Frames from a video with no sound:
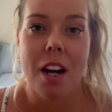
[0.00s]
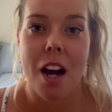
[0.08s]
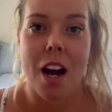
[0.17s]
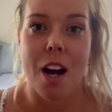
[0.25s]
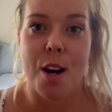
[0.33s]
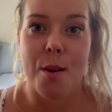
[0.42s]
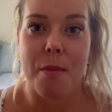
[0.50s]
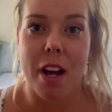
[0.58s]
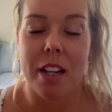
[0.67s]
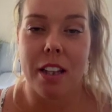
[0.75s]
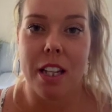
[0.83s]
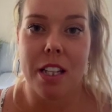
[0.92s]

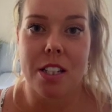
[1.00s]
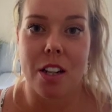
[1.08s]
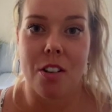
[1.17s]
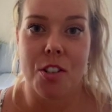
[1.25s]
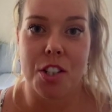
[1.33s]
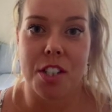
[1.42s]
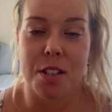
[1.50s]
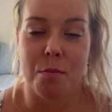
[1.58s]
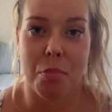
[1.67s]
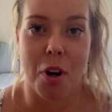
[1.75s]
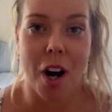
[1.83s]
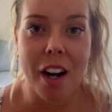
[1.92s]
And these are just
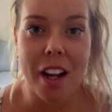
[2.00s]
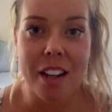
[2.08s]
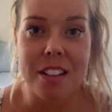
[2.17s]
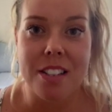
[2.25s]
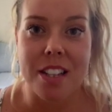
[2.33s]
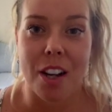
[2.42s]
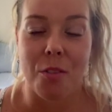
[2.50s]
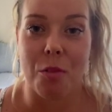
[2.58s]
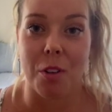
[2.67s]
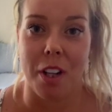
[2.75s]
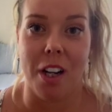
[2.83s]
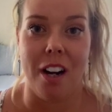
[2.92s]
some products that
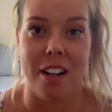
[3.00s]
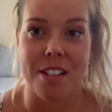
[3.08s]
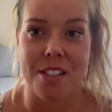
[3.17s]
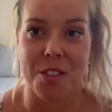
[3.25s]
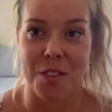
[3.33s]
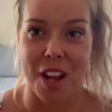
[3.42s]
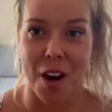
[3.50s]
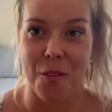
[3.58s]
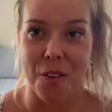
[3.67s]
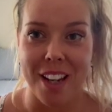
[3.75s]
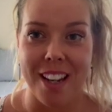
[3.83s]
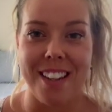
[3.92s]
really got us through that
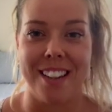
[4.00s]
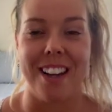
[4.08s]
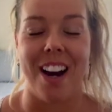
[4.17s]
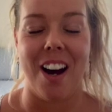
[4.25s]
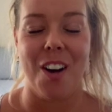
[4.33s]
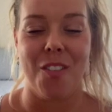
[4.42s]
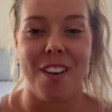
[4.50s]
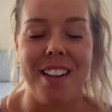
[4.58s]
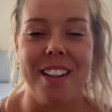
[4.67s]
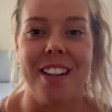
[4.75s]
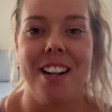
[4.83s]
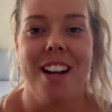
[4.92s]
week in the hot
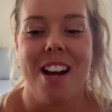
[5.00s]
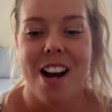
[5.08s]
weather.